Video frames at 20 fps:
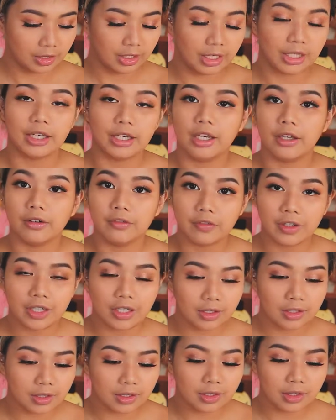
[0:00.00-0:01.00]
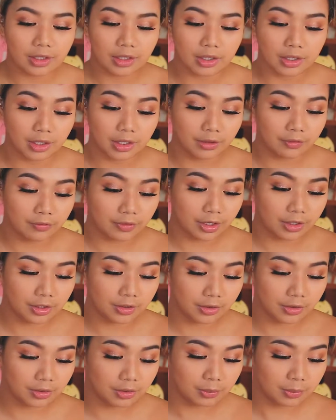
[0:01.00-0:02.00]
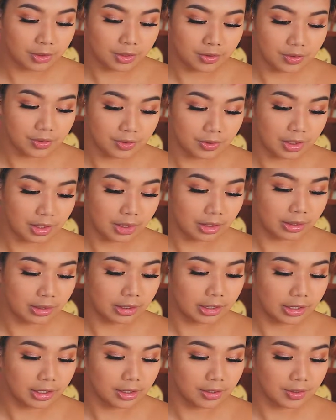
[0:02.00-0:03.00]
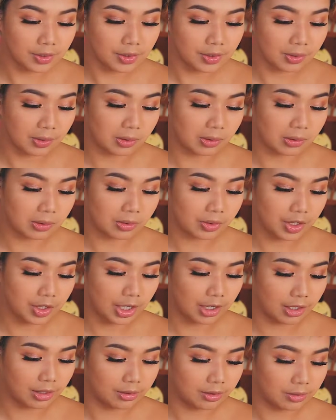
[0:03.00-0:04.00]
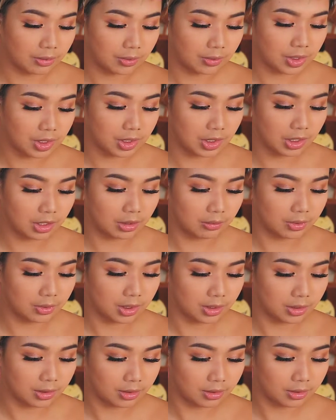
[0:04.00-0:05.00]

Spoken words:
I can't find it and I can't find another bronzer that I like, so yeah, we're sticking with it.